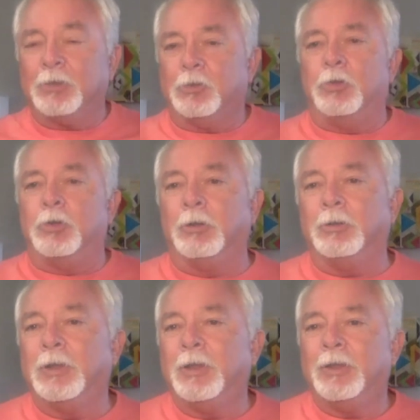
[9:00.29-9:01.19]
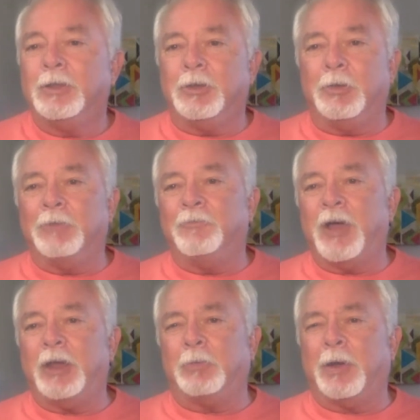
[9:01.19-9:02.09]
Google, you know you can
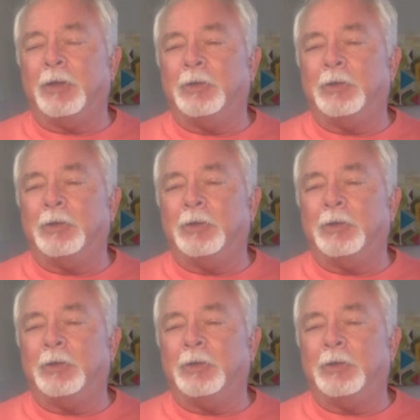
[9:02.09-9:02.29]
find it around.